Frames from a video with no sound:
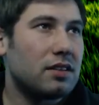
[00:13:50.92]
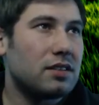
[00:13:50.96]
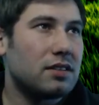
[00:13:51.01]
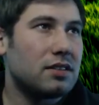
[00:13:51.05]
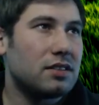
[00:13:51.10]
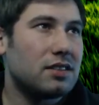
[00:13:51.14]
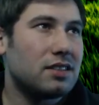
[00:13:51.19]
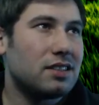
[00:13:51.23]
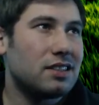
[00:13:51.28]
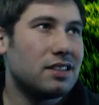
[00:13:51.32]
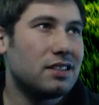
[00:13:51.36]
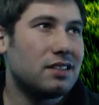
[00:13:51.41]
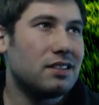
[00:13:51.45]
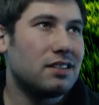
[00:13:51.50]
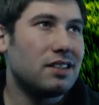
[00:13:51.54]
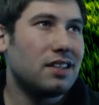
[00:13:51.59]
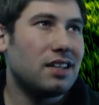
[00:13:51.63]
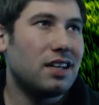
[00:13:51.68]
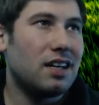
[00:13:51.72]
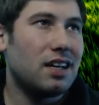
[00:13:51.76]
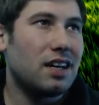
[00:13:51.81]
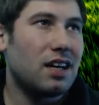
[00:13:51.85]
Still
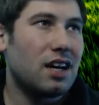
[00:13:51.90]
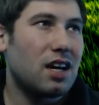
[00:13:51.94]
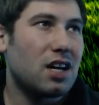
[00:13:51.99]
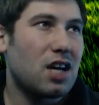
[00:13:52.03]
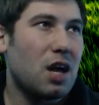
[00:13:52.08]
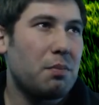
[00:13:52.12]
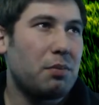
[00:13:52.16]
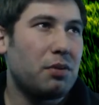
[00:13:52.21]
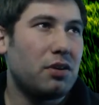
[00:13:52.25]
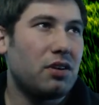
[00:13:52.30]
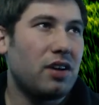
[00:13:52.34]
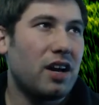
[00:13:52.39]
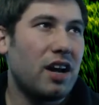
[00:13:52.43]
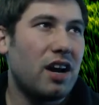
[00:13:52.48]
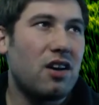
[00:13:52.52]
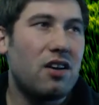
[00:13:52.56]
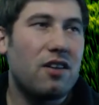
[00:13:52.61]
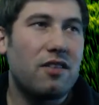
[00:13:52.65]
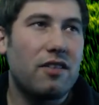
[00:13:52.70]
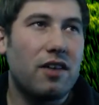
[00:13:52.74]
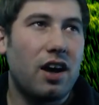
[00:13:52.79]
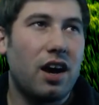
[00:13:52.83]
a couple air
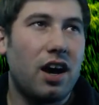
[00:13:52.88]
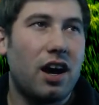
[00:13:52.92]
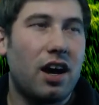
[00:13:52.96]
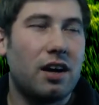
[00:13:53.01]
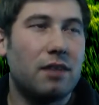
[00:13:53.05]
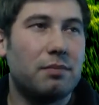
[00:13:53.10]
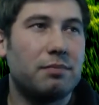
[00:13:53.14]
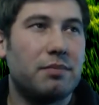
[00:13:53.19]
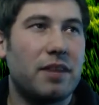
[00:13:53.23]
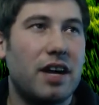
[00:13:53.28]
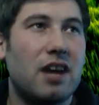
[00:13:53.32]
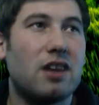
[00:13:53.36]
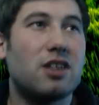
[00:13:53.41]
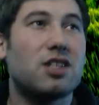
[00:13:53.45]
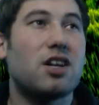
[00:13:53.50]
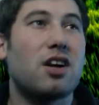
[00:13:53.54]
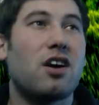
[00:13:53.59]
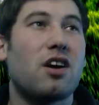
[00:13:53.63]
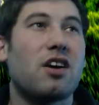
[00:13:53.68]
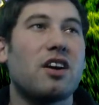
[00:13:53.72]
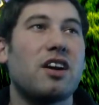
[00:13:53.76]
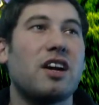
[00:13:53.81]

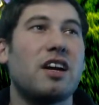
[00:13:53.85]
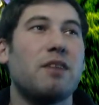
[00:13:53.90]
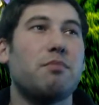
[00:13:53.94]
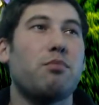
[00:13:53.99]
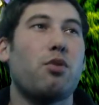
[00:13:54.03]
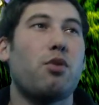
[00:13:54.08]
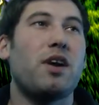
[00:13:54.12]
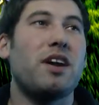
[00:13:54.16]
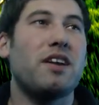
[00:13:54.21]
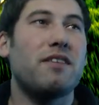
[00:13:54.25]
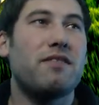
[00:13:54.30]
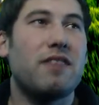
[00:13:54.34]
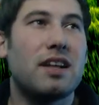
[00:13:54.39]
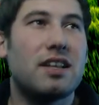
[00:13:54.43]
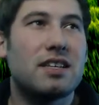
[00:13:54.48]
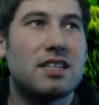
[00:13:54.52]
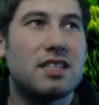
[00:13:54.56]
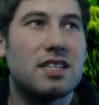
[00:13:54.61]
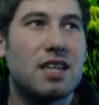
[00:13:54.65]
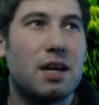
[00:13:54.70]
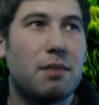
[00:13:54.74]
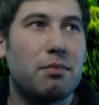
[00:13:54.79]
targeting point
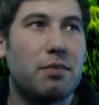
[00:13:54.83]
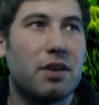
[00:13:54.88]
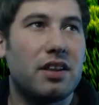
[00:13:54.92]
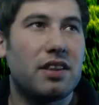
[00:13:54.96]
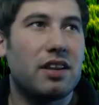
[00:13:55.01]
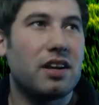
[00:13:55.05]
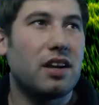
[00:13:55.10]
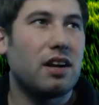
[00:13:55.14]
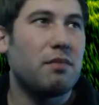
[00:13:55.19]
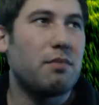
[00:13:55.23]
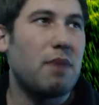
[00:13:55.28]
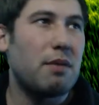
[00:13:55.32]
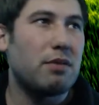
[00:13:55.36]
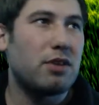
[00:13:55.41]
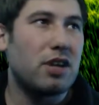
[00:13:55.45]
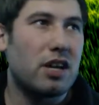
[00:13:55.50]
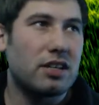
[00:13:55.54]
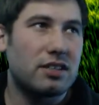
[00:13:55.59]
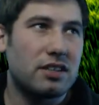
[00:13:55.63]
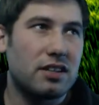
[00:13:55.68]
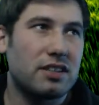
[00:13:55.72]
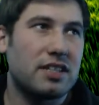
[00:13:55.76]
defenses up, but the baby
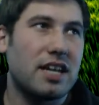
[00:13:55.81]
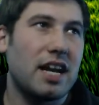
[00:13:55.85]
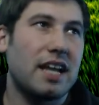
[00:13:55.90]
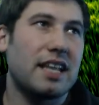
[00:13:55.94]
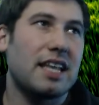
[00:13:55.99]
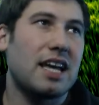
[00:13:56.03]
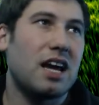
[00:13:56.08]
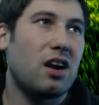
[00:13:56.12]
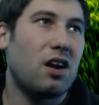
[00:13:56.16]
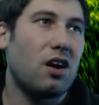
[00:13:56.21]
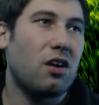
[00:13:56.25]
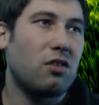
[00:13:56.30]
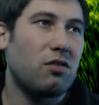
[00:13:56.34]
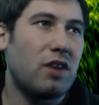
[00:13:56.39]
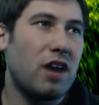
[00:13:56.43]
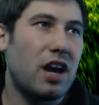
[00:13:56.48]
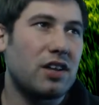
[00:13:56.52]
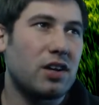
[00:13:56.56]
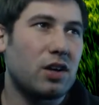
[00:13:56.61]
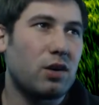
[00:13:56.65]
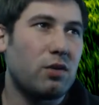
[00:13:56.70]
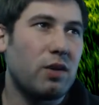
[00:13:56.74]
drag's going to take that out
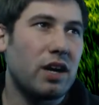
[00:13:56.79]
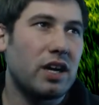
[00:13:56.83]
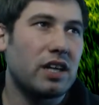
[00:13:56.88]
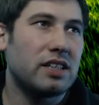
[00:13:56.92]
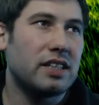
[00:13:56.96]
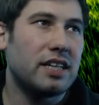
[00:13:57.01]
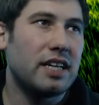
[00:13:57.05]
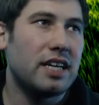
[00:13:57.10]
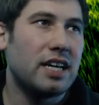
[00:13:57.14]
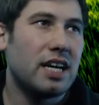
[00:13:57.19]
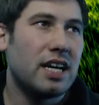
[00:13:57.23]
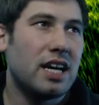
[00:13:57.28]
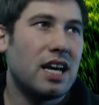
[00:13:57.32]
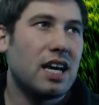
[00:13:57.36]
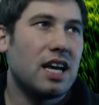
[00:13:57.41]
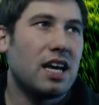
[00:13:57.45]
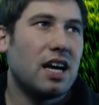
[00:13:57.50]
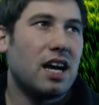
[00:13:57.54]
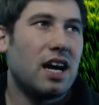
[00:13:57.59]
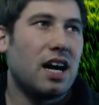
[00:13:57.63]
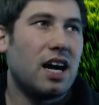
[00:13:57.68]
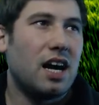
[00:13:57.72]
rather quickly.
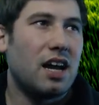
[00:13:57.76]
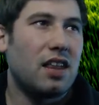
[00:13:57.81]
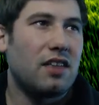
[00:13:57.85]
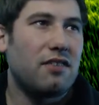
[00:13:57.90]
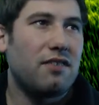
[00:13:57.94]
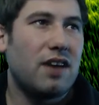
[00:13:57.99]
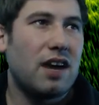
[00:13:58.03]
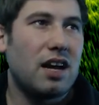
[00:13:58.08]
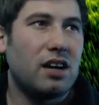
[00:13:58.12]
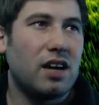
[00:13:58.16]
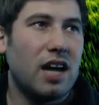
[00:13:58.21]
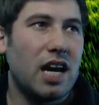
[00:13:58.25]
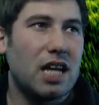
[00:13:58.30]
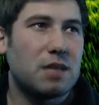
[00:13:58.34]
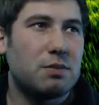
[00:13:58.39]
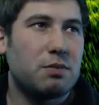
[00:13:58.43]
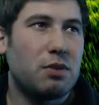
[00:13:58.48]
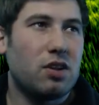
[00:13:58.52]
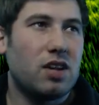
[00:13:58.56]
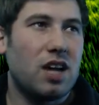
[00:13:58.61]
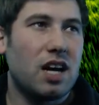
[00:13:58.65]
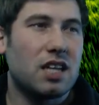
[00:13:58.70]
The final
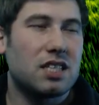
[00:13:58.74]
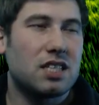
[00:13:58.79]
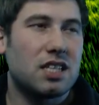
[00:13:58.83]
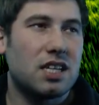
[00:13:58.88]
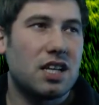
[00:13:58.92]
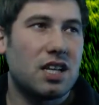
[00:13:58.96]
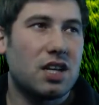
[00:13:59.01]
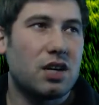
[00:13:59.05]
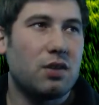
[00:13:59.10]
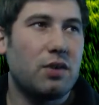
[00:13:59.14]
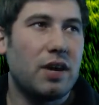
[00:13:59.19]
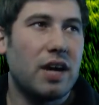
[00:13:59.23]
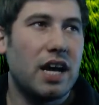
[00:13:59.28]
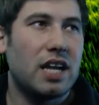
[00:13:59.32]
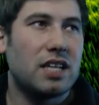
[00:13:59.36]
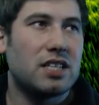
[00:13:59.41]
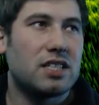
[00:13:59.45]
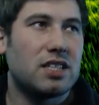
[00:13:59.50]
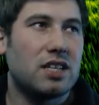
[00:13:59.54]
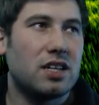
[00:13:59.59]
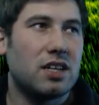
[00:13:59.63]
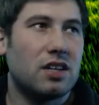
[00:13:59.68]
expo locks onto the queen,
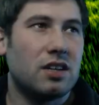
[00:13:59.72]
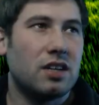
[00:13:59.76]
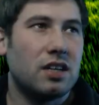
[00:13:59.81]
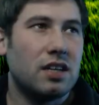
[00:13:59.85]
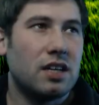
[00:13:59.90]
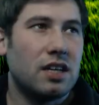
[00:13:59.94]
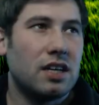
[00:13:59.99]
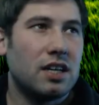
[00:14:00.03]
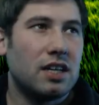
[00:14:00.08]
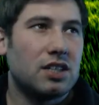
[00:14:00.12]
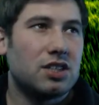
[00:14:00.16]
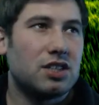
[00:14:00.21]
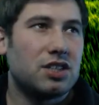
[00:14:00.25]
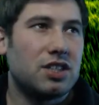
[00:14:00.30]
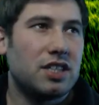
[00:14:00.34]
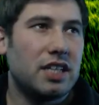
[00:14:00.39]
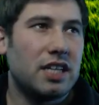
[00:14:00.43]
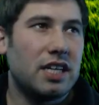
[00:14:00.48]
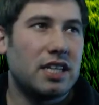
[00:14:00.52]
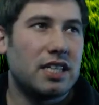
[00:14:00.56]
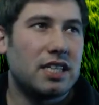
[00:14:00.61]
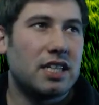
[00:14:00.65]
so
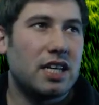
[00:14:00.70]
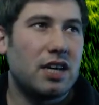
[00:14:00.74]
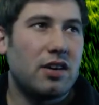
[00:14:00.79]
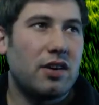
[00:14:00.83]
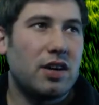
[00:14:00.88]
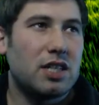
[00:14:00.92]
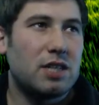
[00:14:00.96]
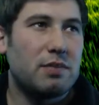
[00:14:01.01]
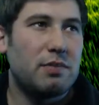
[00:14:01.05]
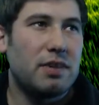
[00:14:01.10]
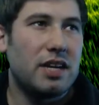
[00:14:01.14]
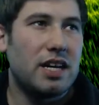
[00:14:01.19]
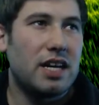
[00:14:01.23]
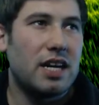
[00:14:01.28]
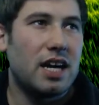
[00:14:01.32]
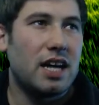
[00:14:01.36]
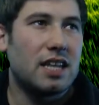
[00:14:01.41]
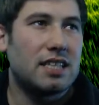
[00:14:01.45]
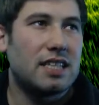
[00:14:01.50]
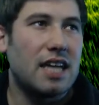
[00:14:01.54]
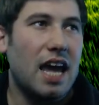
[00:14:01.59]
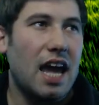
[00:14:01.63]
she is going to be
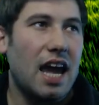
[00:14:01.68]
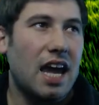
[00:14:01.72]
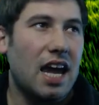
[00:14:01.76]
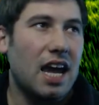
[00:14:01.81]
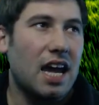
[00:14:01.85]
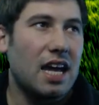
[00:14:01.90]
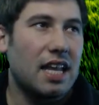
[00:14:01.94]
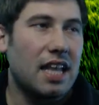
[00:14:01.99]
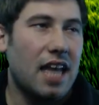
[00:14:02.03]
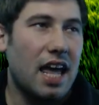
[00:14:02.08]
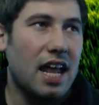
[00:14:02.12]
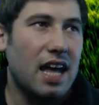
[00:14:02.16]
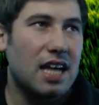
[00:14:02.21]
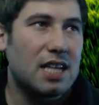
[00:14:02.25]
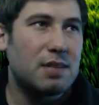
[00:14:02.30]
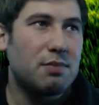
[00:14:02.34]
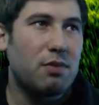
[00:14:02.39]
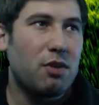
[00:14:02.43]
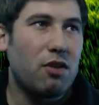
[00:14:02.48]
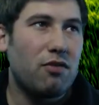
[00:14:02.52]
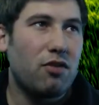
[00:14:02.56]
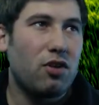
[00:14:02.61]
tanking that
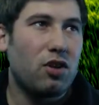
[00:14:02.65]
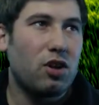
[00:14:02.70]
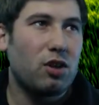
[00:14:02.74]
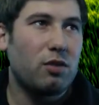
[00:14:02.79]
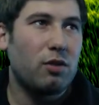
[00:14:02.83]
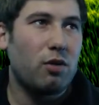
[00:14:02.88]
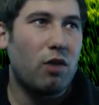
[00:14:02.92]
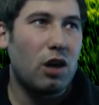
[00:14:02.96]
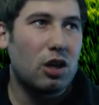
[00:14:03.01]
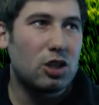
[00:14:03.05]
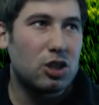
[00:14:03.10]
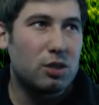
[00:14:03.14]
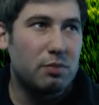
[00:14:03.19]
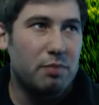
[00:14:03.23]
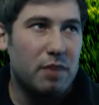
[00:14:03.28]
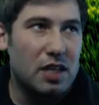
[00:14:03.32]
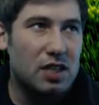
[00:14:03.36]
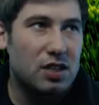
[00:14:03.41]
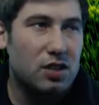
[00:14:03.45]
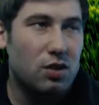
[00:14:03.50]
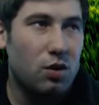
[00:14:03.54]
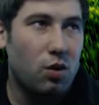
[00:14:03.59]
expo for a little bit while she
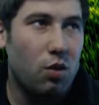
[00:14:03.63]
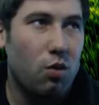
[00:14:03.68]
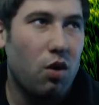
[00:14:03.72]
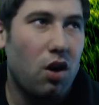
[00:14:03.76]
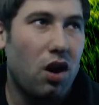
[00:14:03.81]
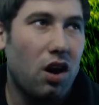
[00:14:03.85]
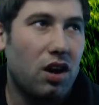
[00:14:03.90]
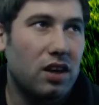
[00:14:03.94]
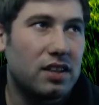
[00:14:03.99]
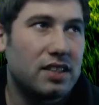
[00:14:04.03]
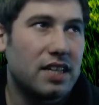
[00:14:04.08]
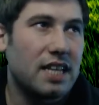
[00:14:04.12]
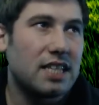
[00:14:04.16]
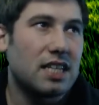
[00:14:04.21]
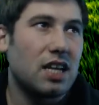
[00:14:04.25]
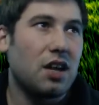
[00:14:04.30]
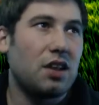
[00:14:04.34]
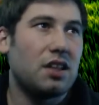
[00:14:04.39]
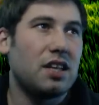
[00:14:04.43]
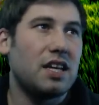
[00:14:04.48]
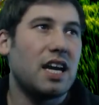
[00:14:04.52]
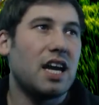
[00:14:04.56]
beats through a wall and takes out the